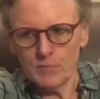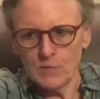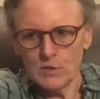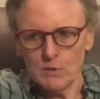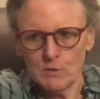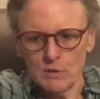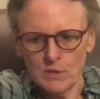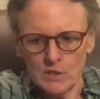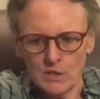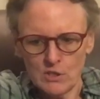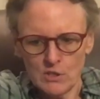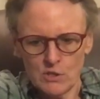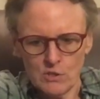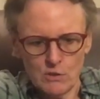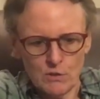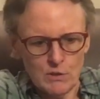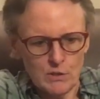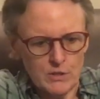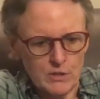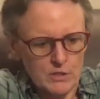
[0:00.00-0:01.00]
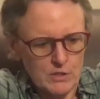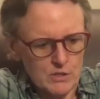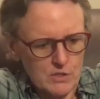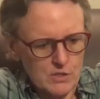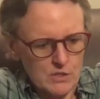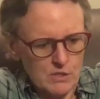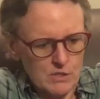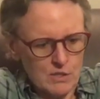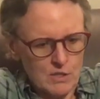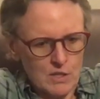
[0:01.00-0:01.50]
doing the
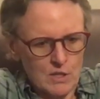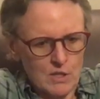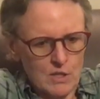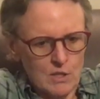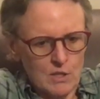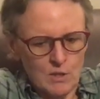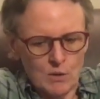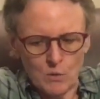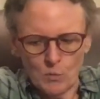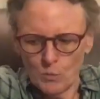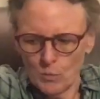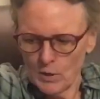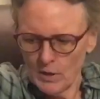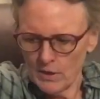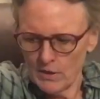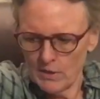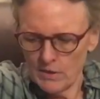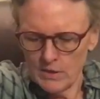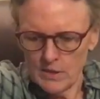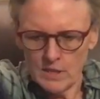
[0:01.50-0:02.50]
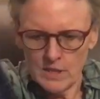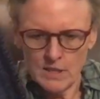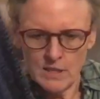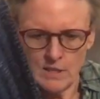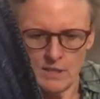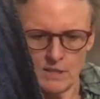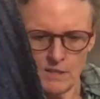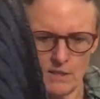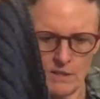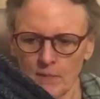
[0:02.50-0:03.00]
shoulders with
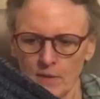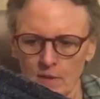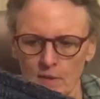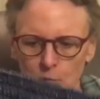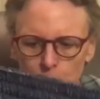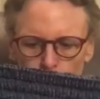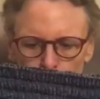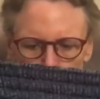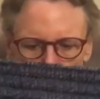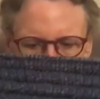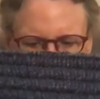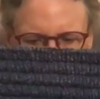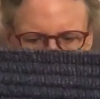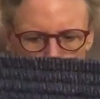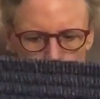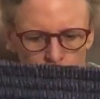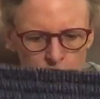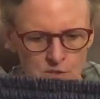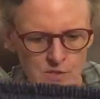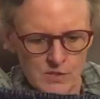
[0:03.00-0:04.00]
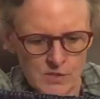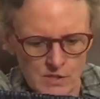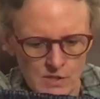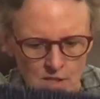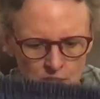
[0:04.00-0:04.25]
the, the buttonholes.